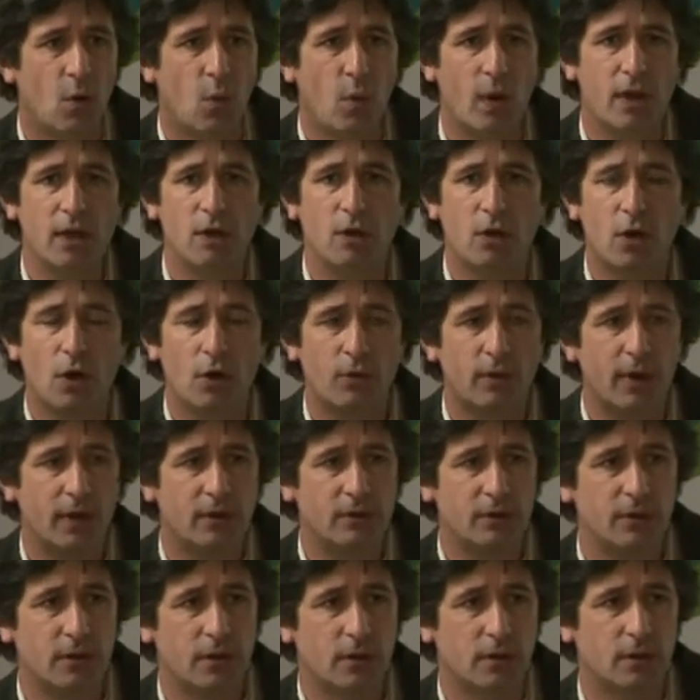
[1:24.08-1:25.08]
When you go
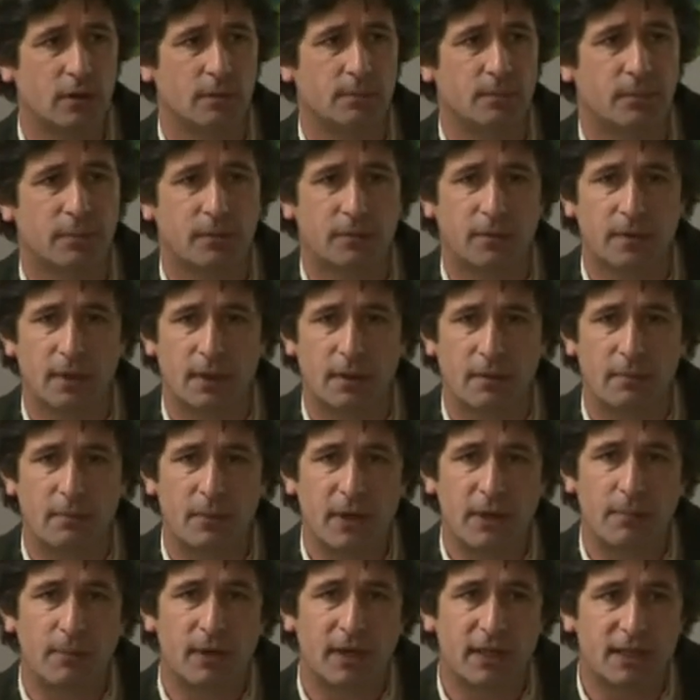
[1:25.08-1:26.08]
around Europe,
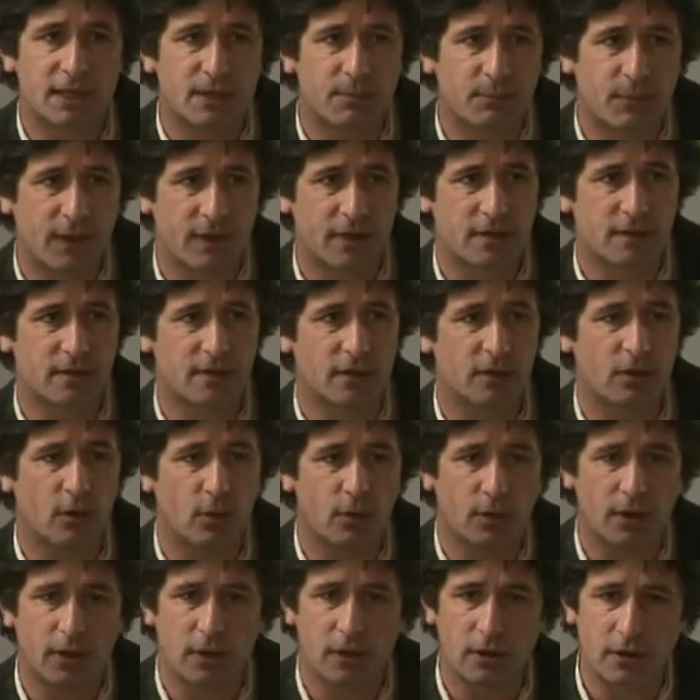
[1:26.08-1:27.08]
people express their
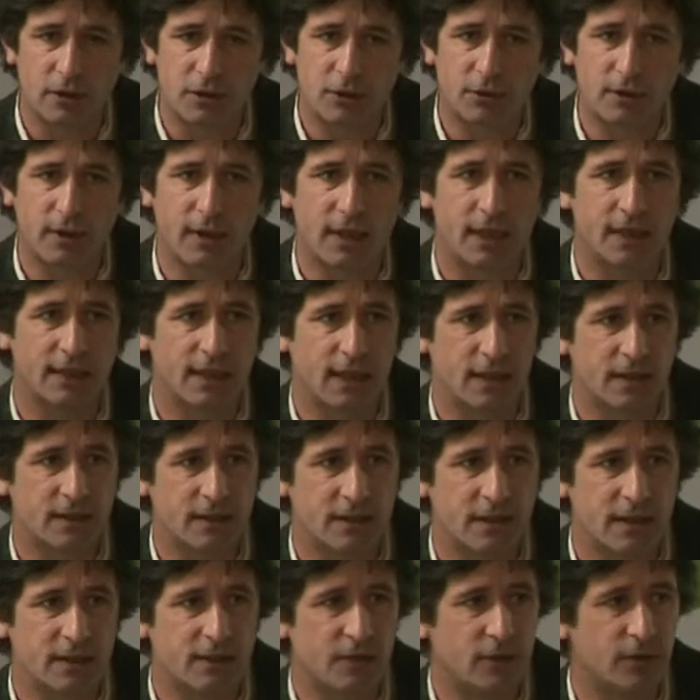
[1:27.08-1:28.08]
own cultural
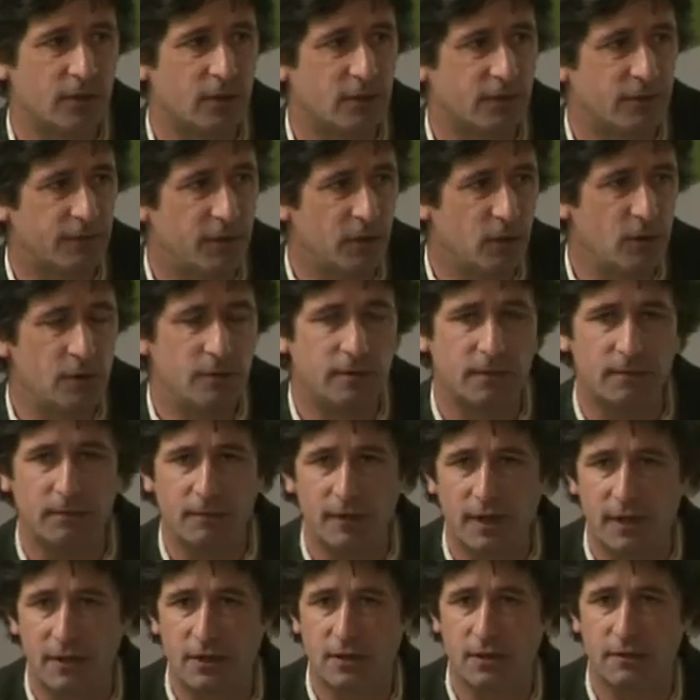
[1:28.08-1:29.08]
identities through their food from
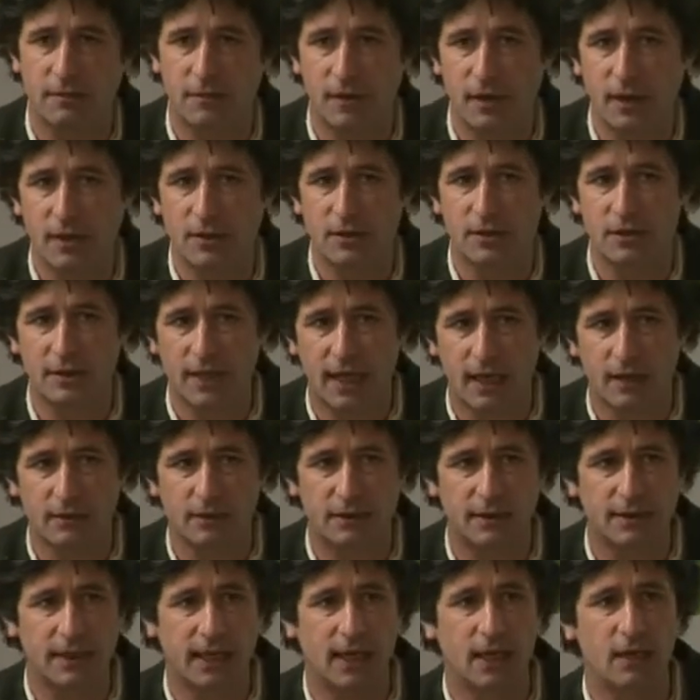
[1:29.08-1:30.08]
village to village, to
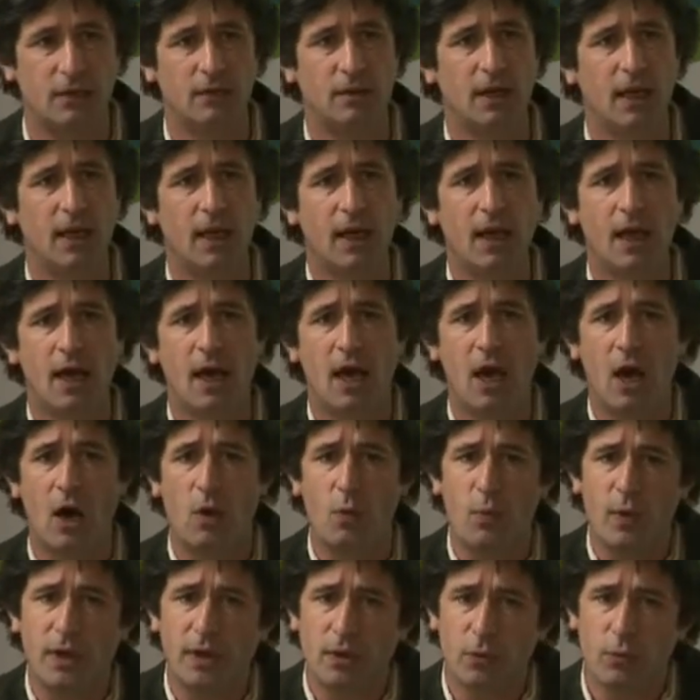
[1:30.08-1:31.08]
town.
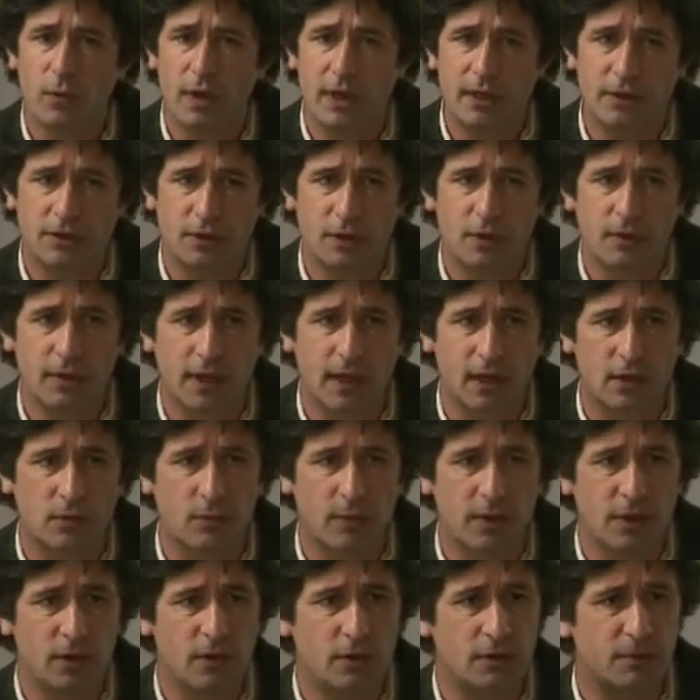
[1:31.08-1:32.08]
And we don't really do
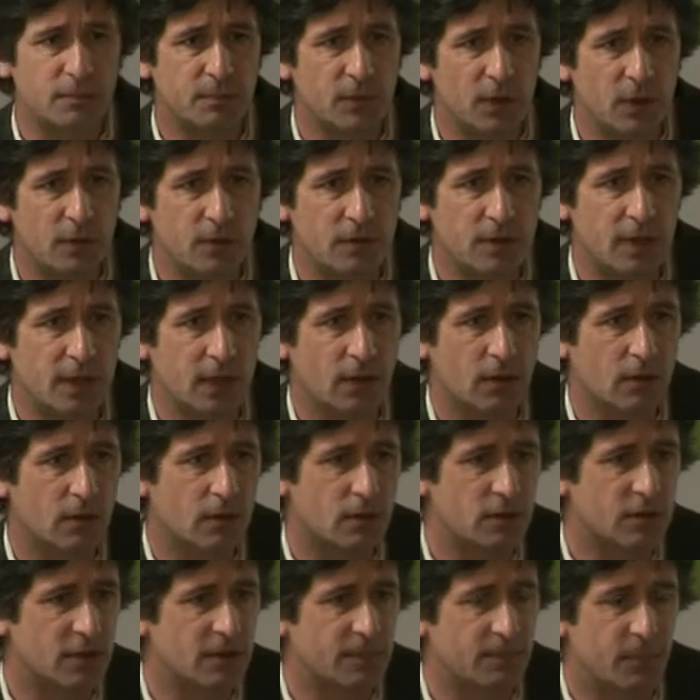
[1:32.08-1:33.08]
that. We use music
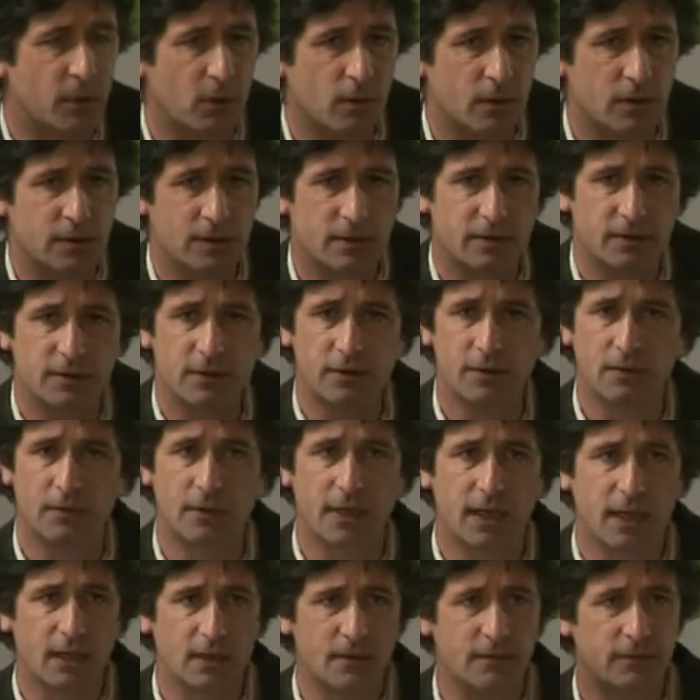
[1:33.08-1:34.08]
or sport to
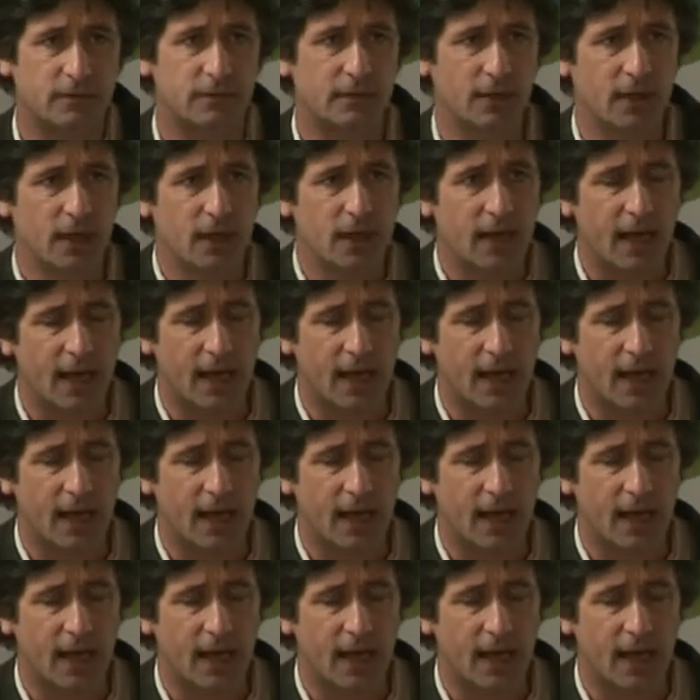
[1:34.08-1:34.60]
kind of